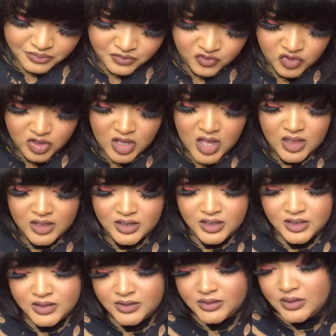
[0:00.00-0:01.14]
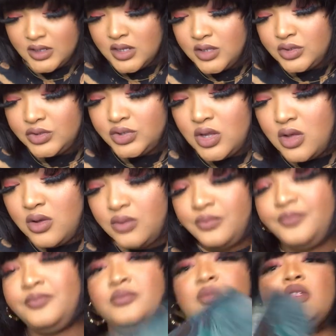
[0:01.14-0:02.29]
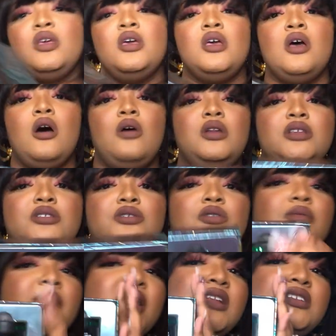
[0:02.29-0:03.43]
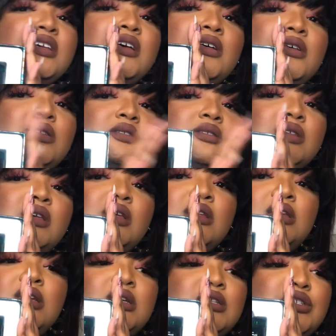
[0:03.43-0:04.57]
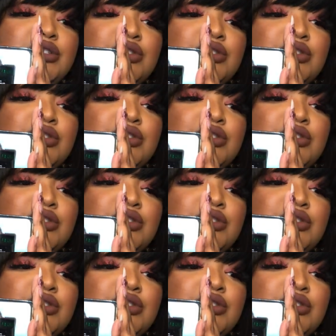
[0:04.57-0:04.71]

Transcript: for the holidays. So, only two of my gels need